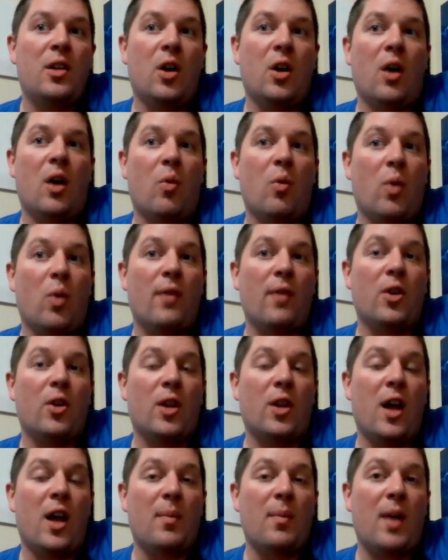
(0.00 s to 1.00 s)
one of your
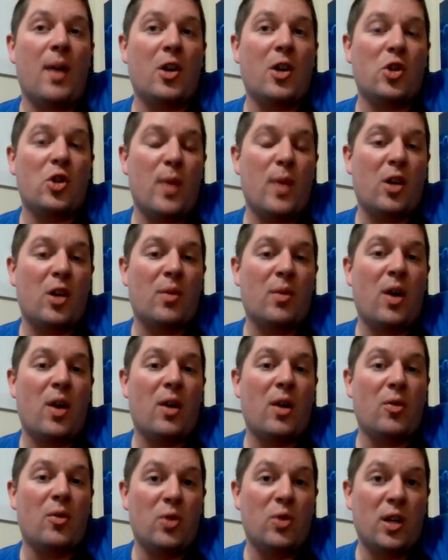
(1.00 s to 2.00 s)
linebackers, Malcolm
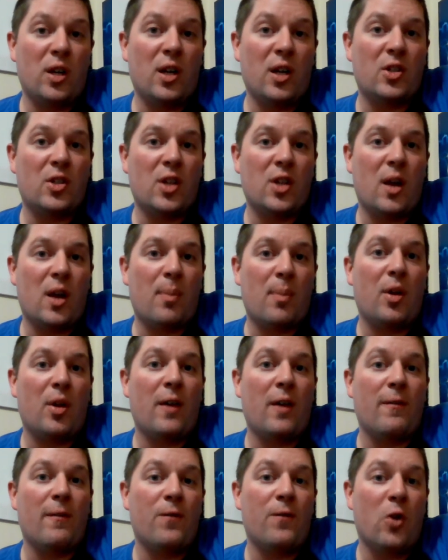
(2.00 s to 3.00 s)
Rodriguez,
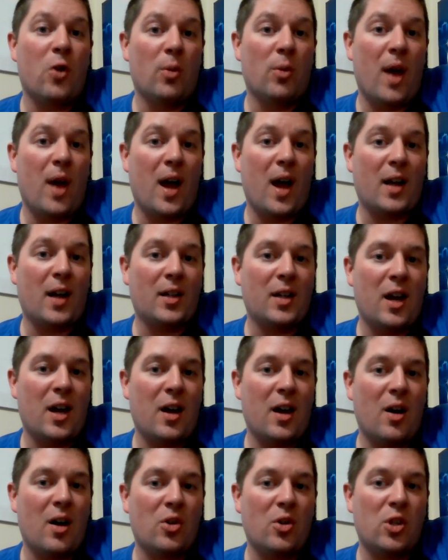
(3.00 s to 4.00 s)
playing fullback now.